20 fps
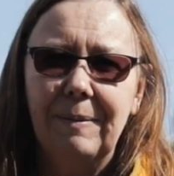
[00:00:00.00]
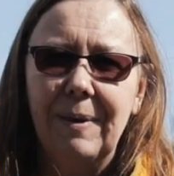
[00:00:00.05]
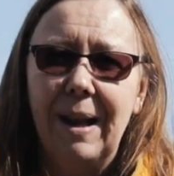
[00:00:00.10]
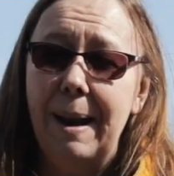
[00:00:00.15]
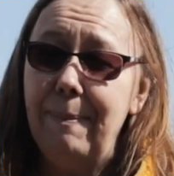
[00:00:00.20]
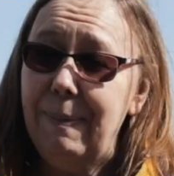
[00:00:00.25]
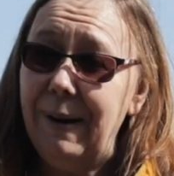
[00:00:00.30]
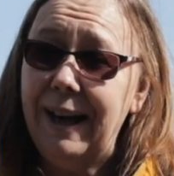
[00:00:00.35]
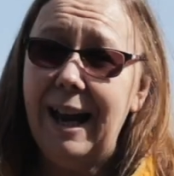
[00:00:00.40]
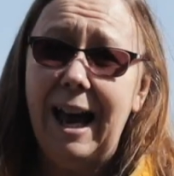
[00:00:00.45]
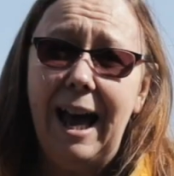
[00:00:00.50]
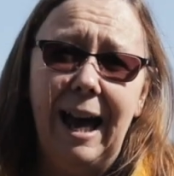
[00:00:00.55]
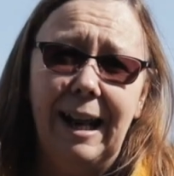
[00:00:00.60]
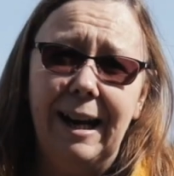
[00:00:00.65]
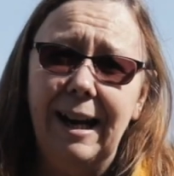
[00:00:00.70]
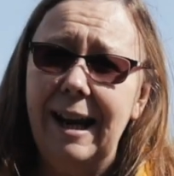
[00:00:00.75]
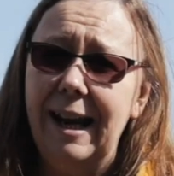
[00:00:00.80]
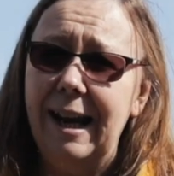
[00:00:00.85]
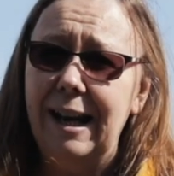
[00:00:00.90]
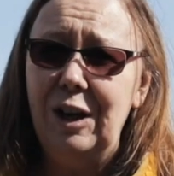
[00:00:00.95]
They
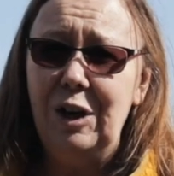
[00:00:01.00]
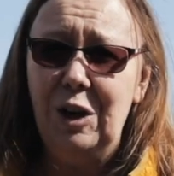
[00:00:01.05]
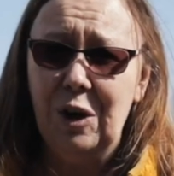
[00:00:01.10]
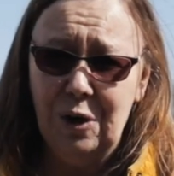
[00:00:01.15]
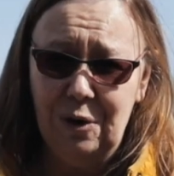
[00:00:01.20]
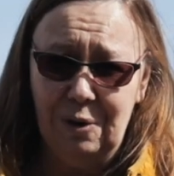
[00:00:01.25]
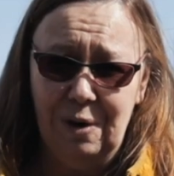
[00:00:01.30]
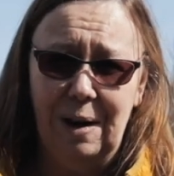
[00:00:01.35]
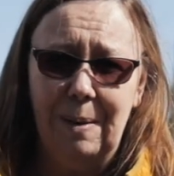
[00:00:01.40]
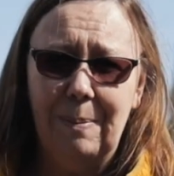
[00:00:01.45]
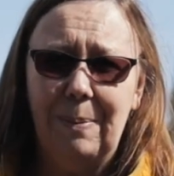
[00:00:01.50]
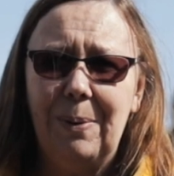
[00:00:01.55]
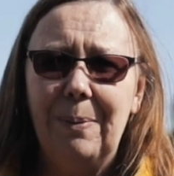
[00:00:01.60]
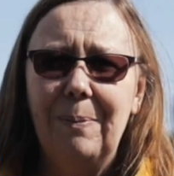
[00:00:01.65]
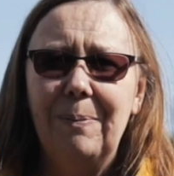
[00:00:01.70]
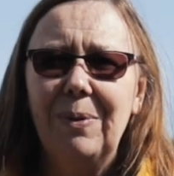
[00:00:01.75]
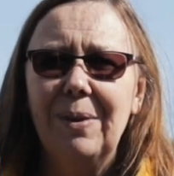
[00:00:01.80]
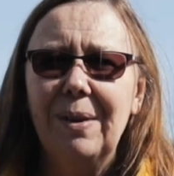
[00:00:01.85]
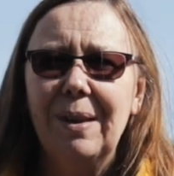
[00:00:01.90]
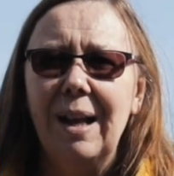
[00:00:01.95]
began in Europe,
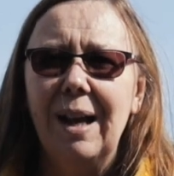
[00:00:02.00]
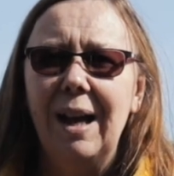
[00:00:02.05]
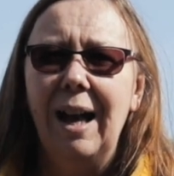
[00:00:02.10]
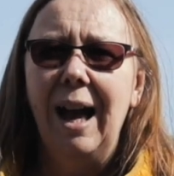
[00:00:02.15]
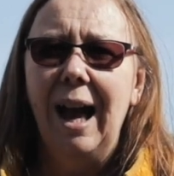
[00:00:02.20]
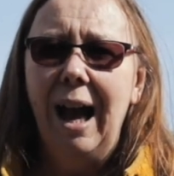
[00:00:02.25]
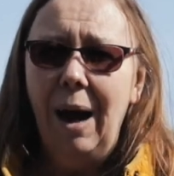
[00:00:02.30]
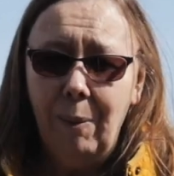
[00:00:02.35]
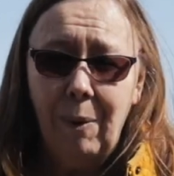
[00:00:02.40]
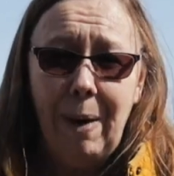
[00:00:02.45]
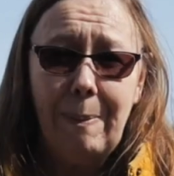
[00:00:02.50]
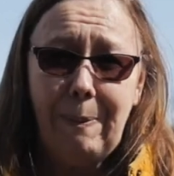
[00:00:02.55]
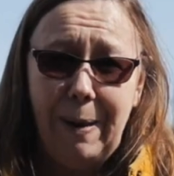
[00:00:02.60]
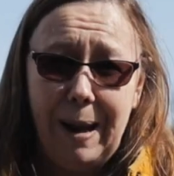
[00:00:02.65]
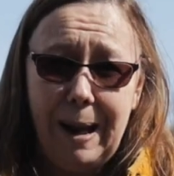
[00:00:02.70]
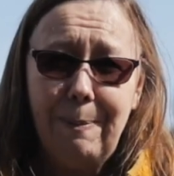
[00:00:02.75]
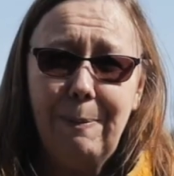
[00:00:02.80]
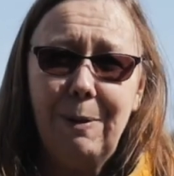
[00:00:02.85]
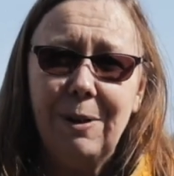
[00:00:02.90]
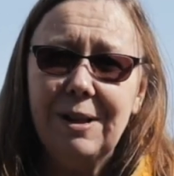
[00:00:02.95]
where
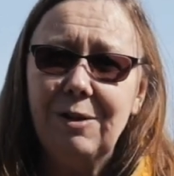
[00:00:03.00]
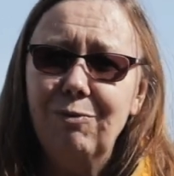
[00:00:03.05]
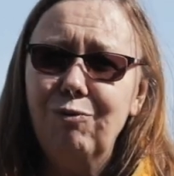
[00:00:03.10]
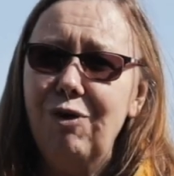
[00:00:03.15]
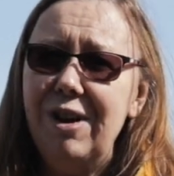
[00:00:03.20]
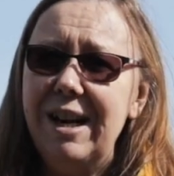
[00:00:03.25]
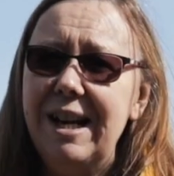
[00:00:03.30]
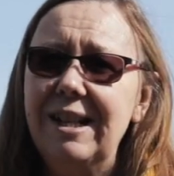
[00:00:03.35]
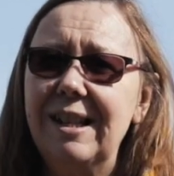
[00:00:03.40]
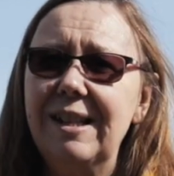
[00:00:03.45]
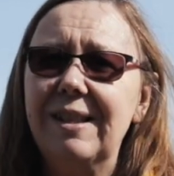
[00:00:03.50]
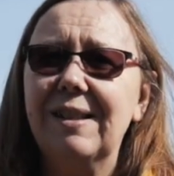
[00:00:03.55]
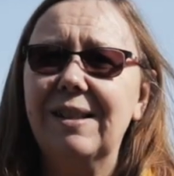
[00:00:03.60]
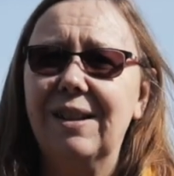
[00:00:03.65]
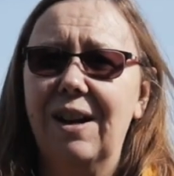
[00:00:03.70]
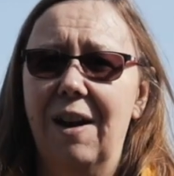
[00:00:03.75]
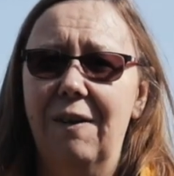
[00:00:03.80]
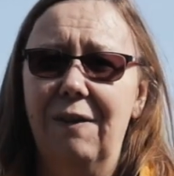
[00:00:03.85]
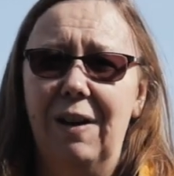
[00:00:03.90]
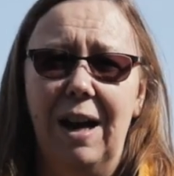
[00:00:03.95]
people
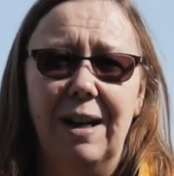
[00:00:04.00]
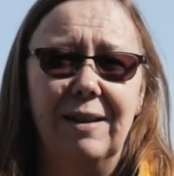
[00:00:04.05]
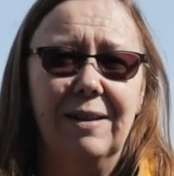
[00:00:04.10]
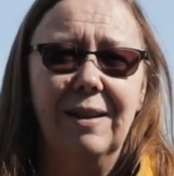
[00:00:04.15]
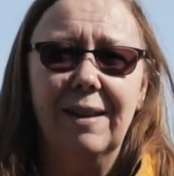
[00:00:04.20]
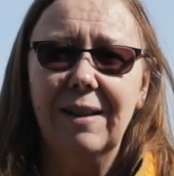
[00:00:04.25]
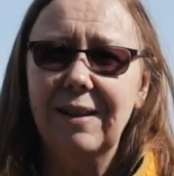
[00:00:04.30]
rediscovered